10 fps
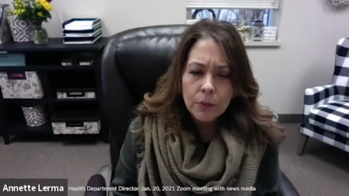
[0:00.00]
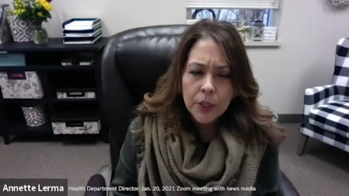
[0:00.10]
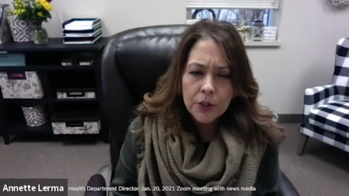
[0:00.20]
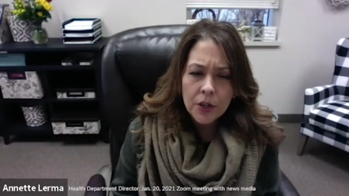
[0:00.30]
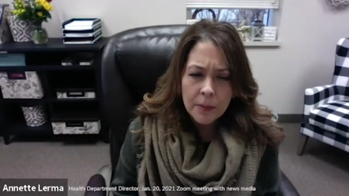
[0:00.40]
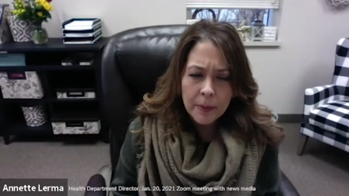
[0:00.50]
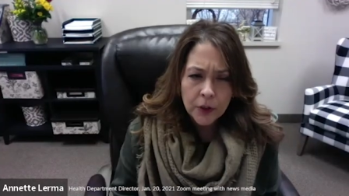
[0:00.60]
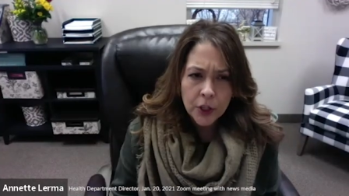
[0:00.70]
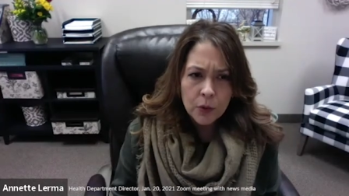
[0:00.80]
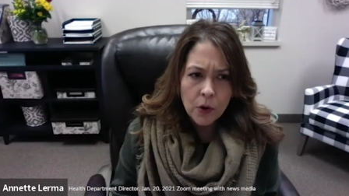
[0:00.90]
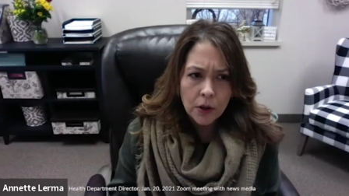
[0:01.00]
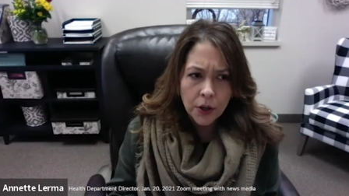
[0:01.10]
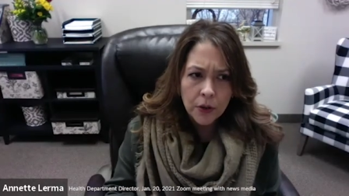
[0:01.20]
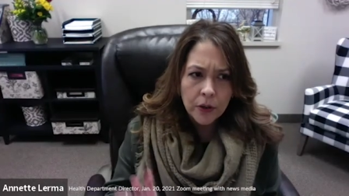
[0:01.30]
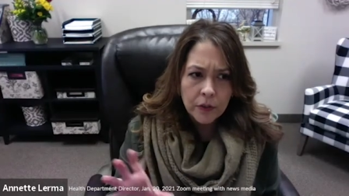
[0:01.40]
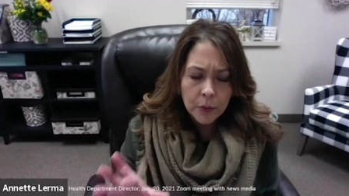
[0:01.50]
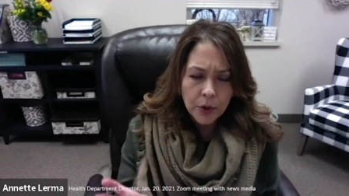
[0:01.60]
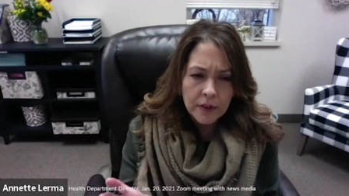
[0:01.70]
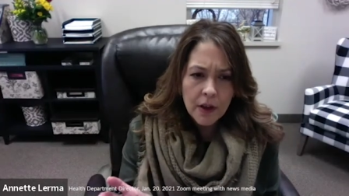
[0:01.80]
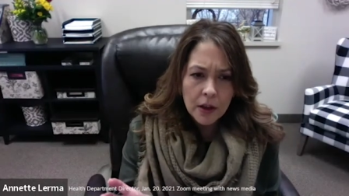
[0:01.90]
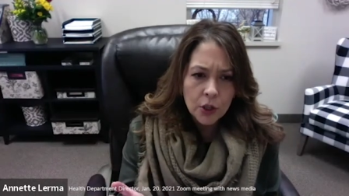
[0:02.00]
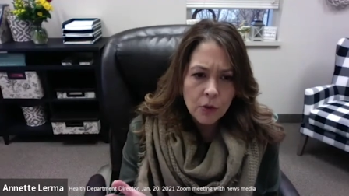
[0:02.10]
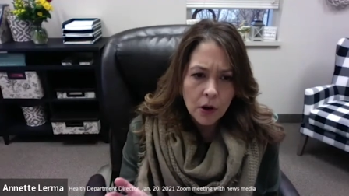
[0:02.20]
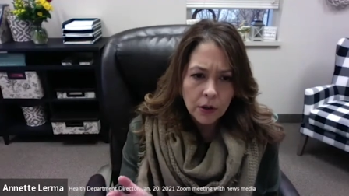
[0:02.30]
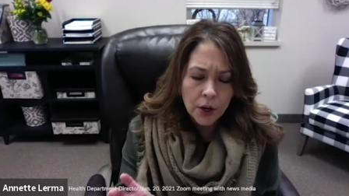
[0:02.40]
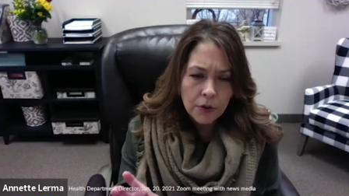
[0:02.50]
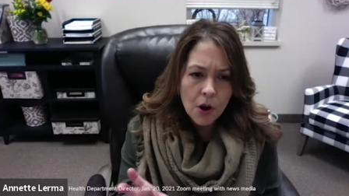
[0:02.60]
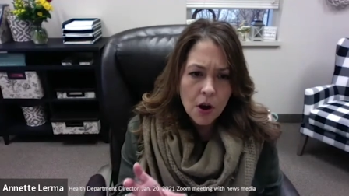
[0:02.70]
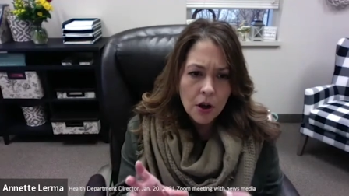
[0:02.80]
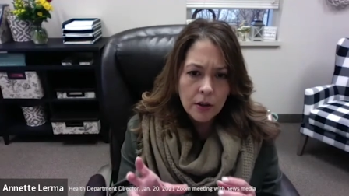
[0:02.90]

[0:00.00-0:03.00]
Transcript: When you talk about the Q R code, if you bring that Q R code on